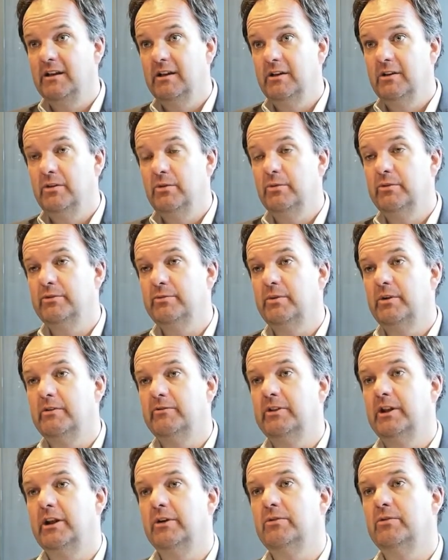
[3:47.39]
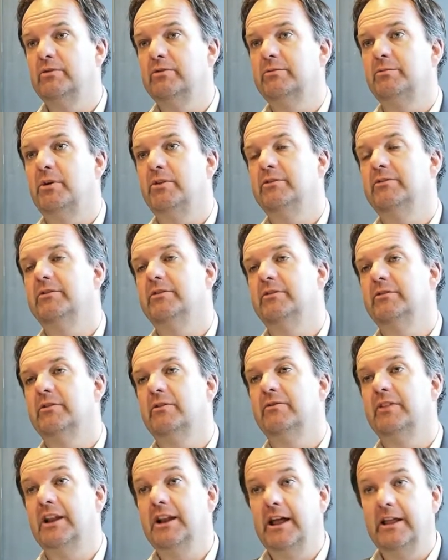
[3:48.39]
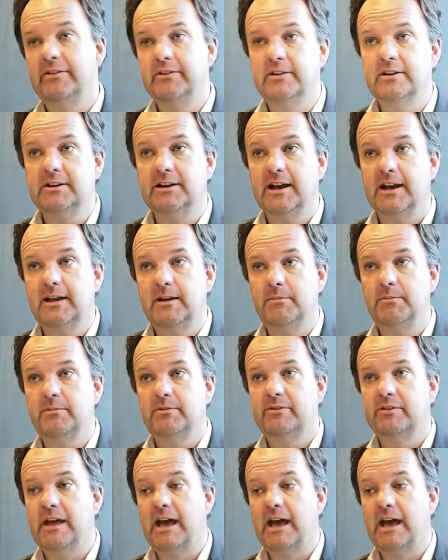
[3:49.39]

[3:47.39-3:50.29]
who was one of the local sponsors of the London Games,